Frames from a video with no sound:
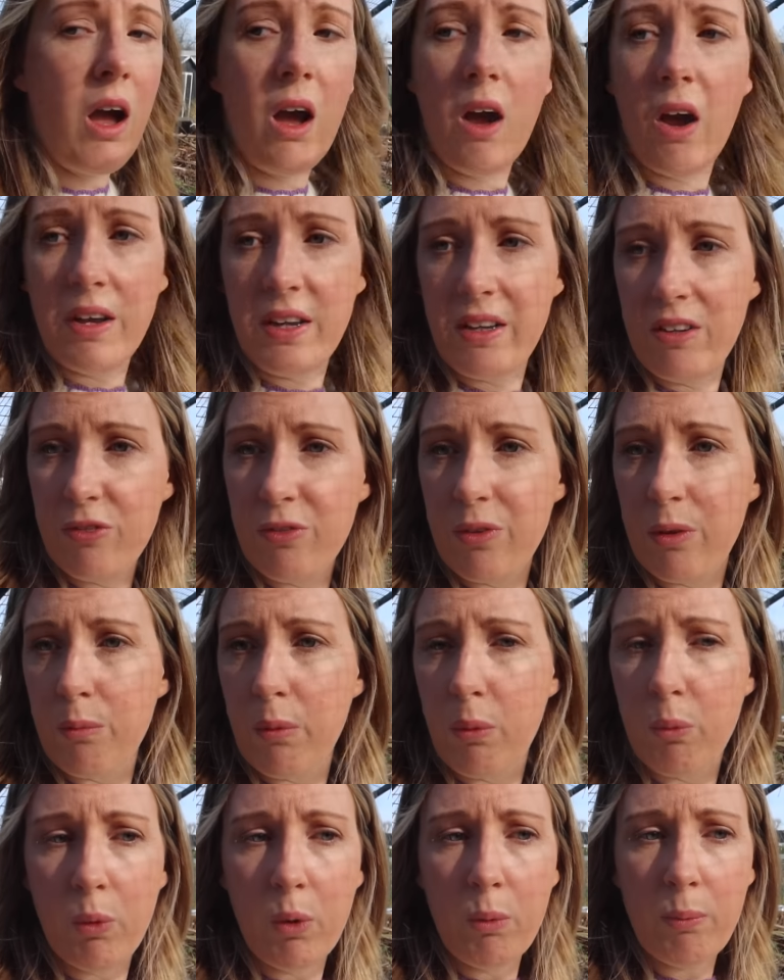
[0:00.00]
I need to find
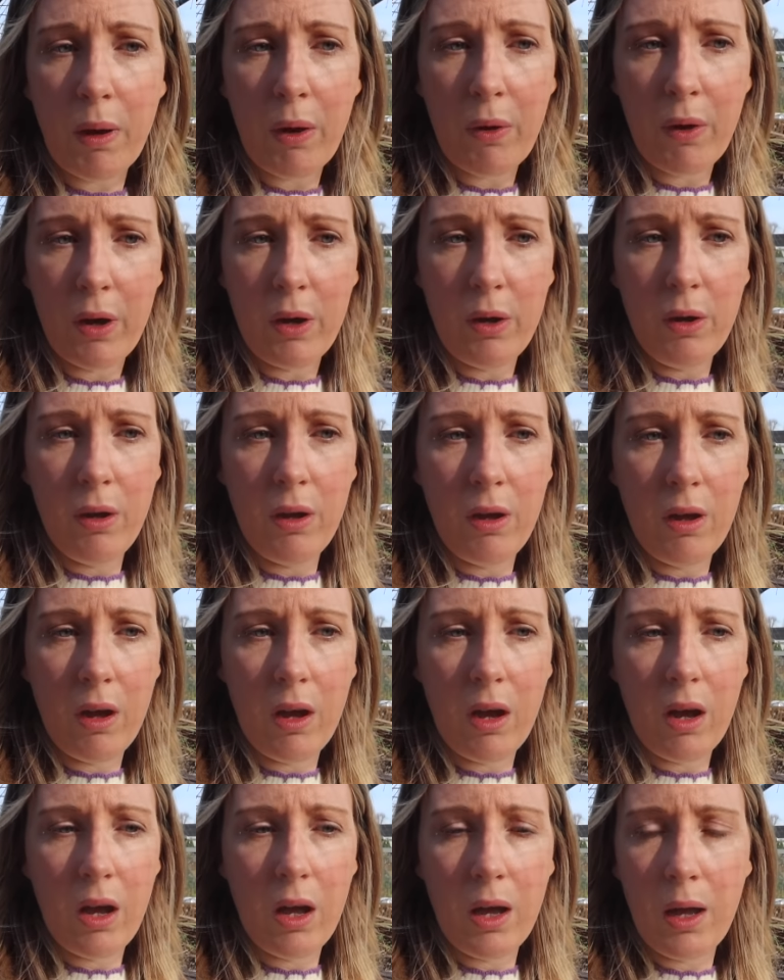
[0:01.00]
my wheelbarrow.
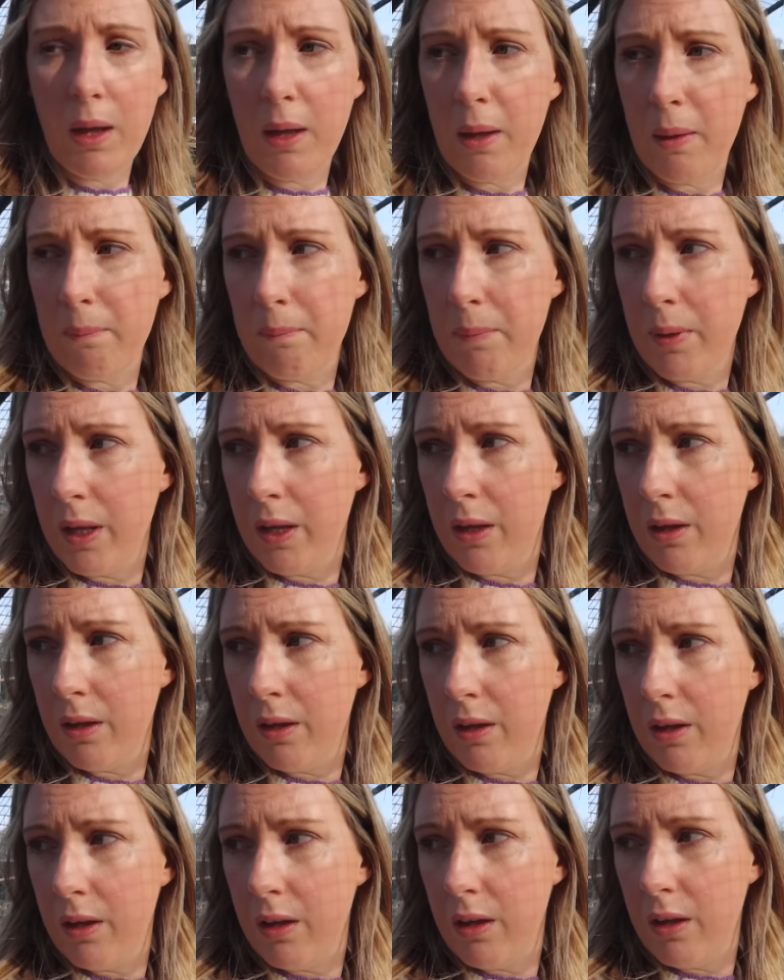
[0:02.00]

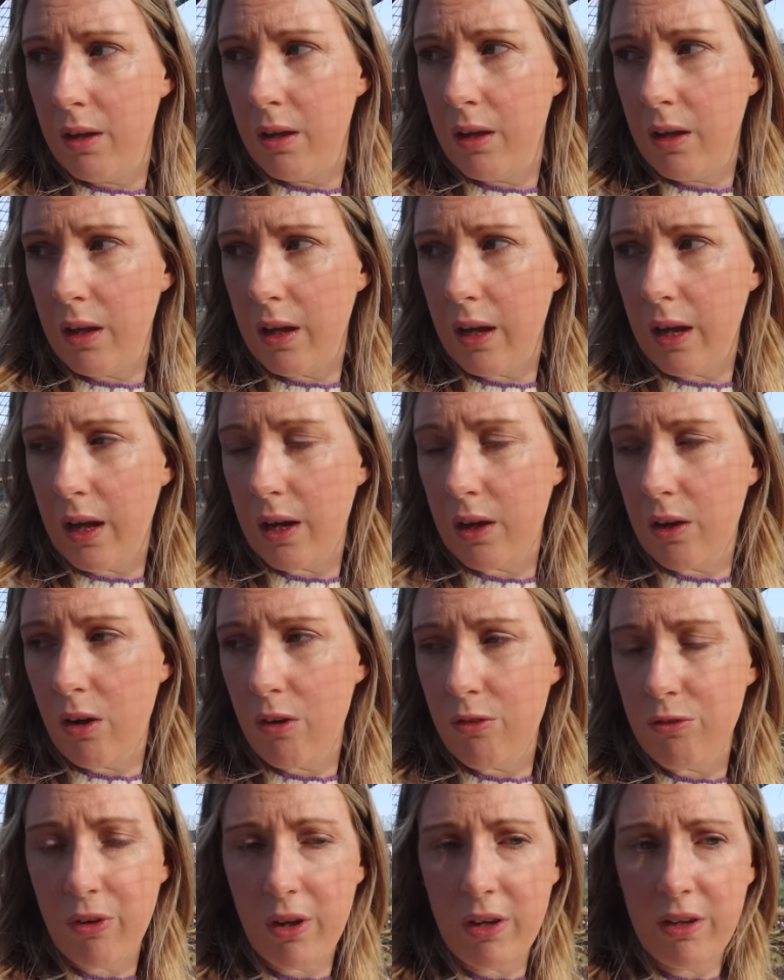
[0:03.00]
I
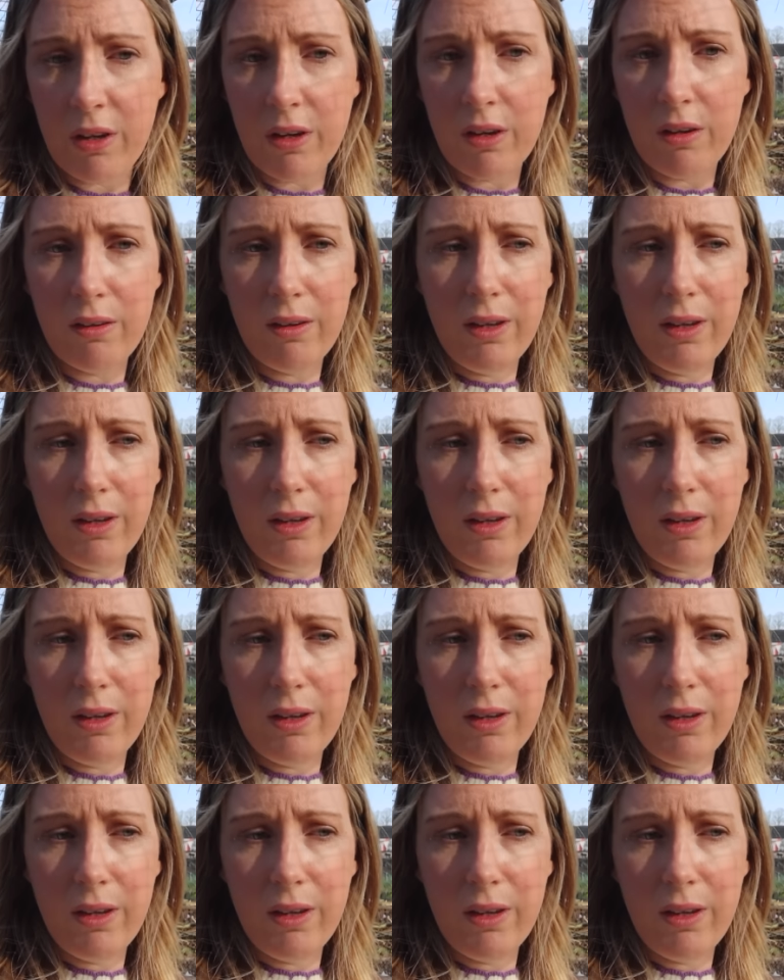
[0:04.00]
can't find it.